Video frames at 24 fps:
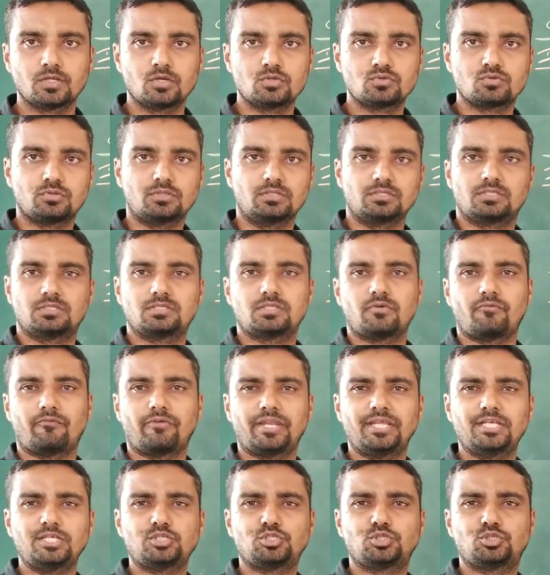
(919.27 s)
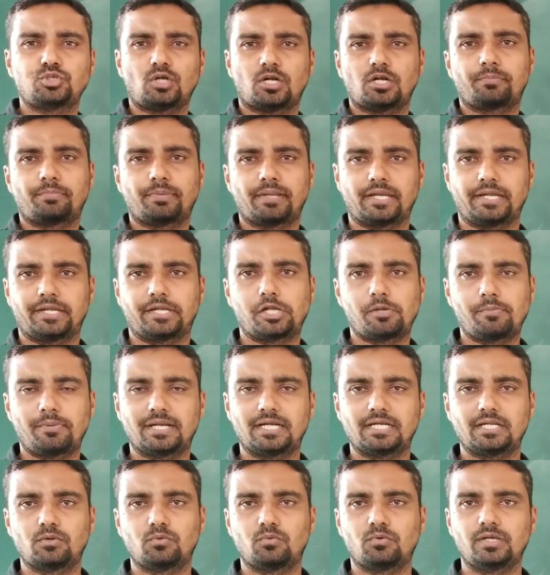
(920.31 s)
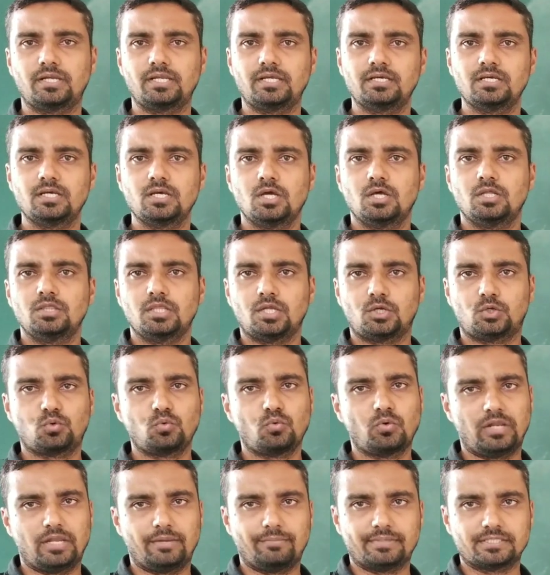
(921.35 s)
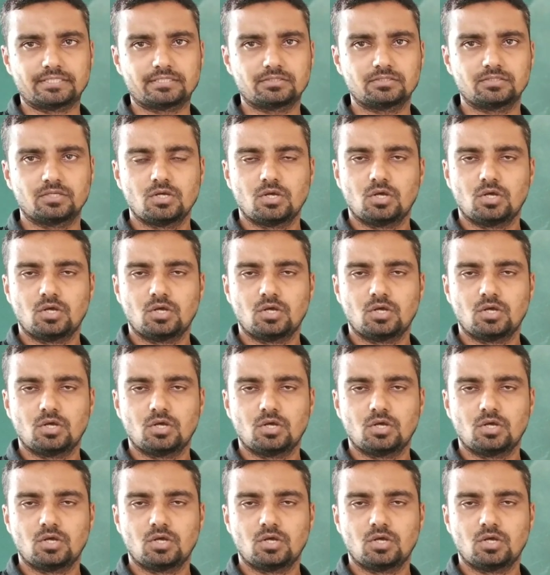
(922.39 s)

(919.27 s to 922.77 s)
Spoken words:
So this is the very short period. It contains only the two elements.